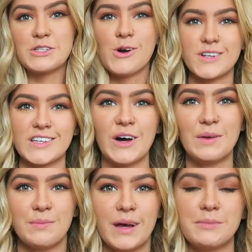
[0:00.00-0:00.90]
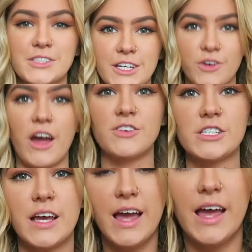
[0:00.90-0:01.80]
my joggers on, but I'm just going to
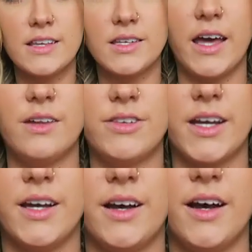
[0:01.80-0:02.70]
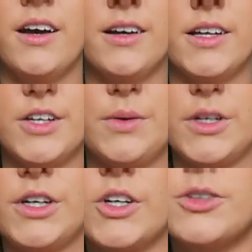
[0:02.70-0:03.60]
crouch. It's kind of like a, I don't know what
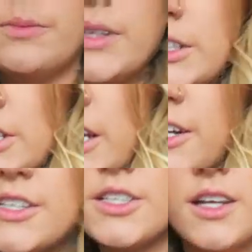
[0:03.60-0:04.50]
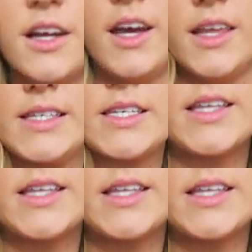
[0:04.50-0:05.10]
you call them, like tiered. This